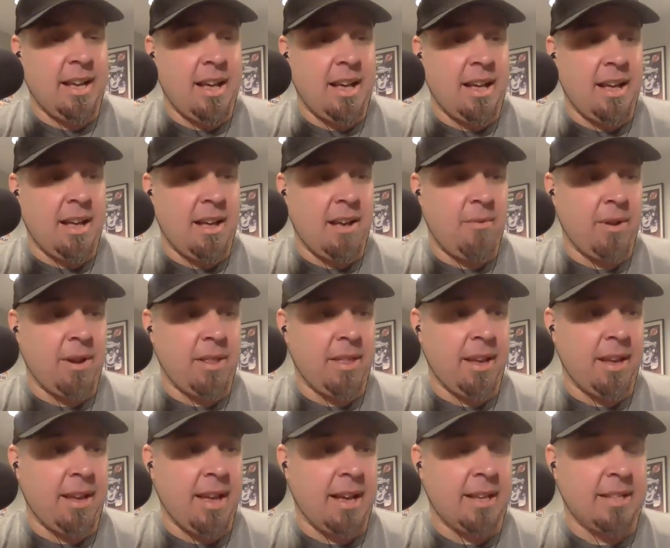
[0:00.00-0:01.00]
Uh, I want to
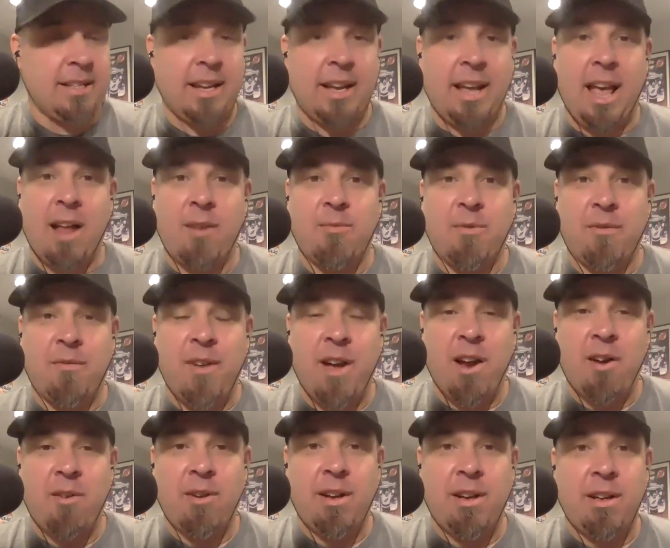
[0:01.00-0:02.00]
thank guys like Ed
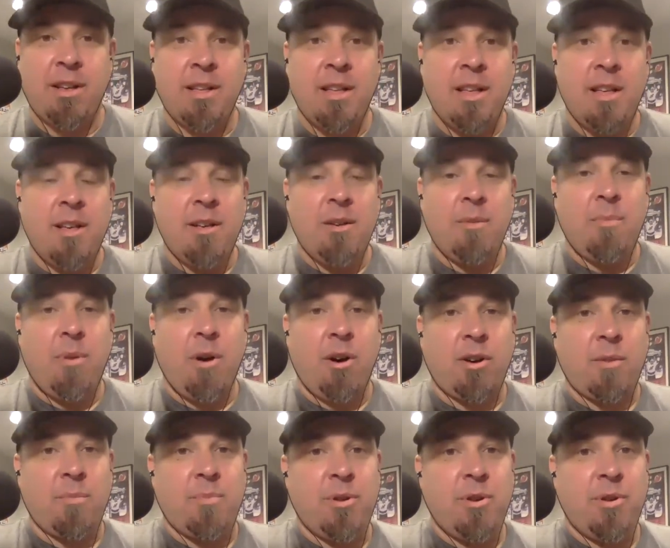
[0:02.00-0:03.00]
Rivera, Paul
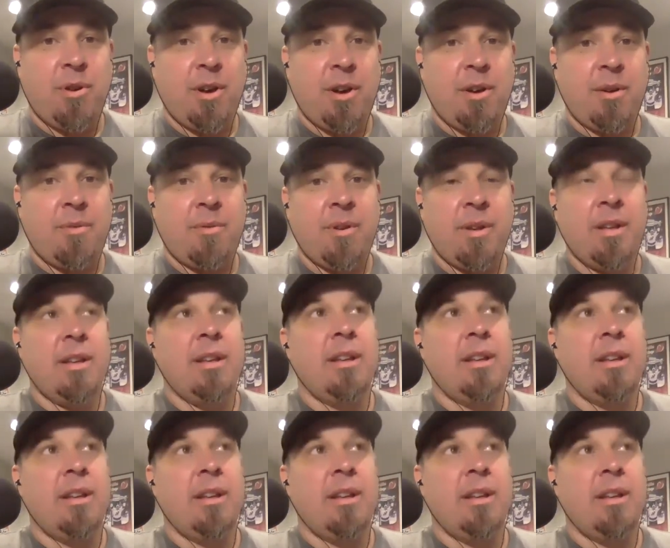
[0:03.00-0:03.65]
Caputo,